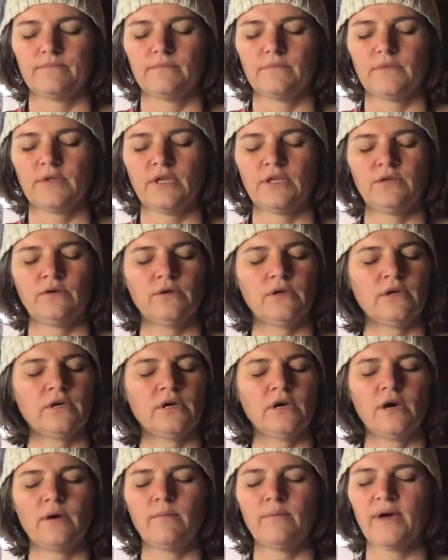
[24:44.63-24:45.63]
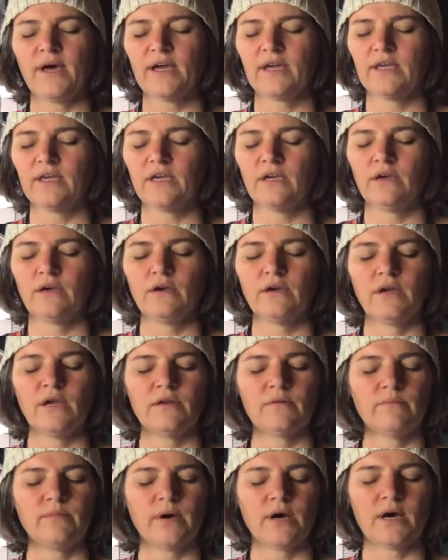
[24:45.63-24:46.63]
And you can come back here
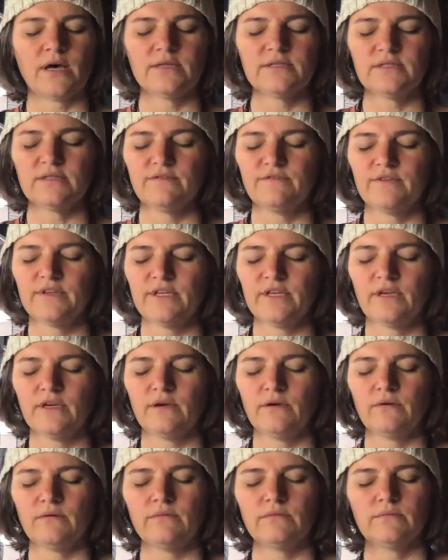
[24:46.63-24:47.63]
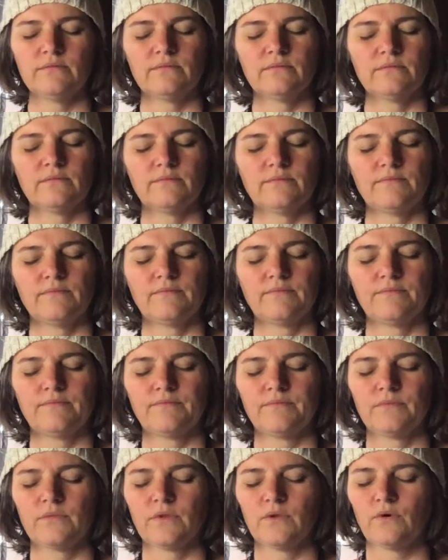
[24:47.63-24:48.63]
and pause the video
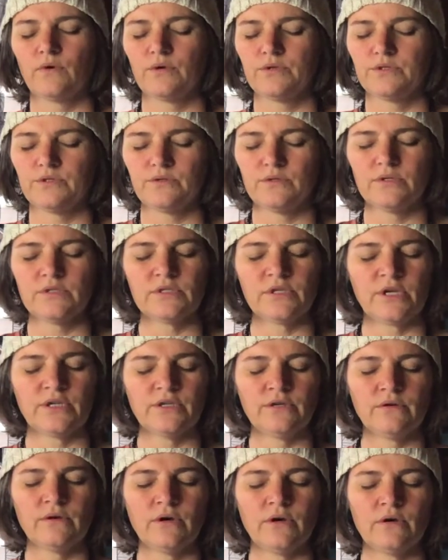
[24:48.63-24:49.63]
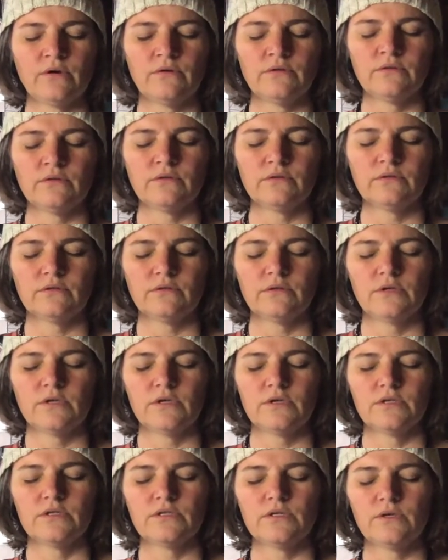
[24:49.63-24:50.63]
or do this on your own
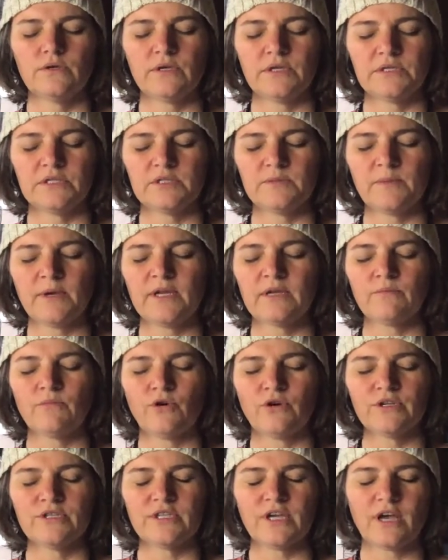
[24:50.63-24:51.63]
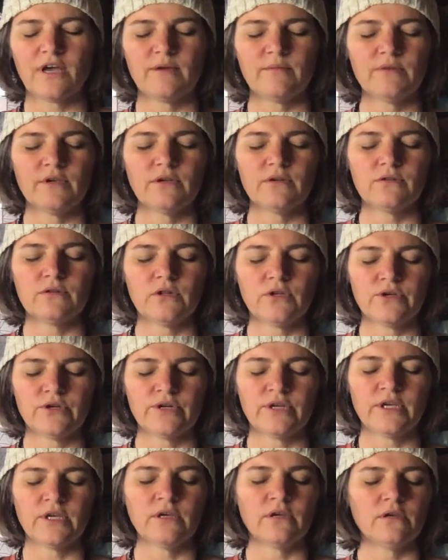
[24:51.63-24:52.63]
so you can spend more time here
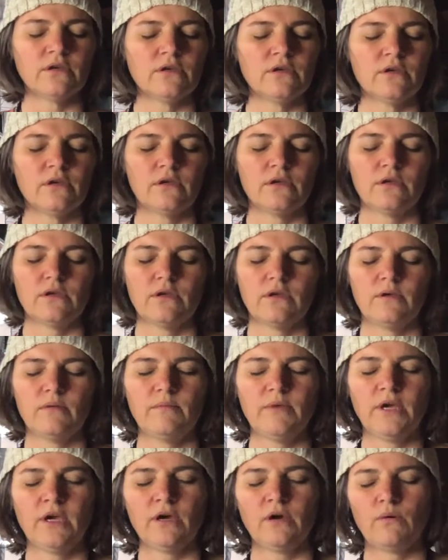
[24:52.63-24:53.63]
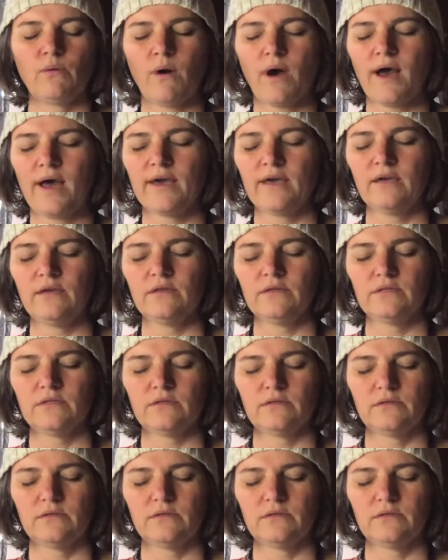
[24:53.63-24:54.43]
learning, being quiet.